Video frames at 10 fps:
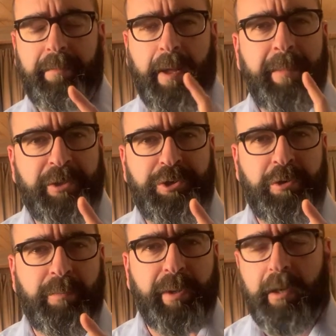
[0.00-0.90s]
I'm not
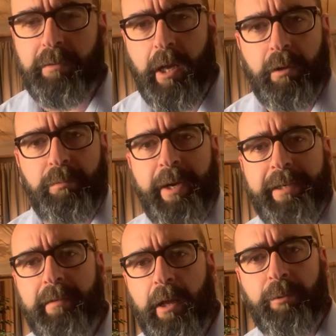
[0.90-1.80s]
sure, but I'll, I'll write
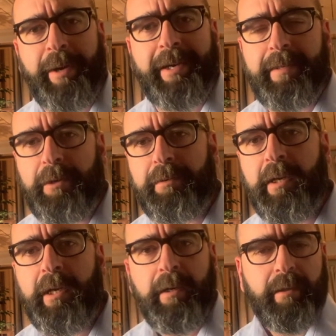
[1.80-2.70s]
I'll write it down
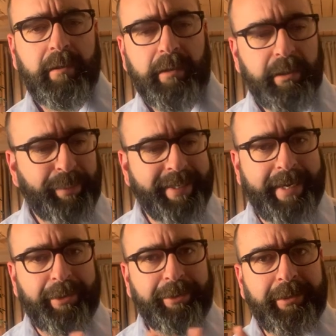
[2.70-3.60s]
written
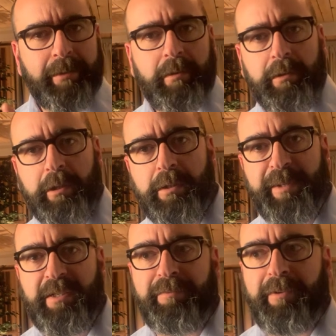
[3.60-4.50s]
down here to
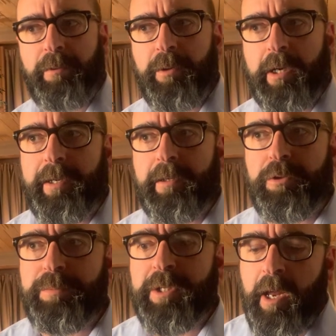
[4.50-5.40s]
specify what kind of
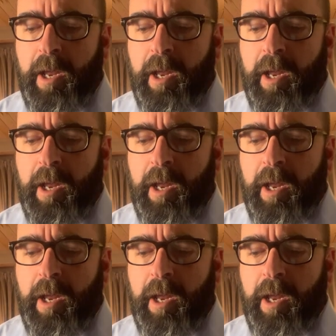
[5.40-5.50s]
tubes.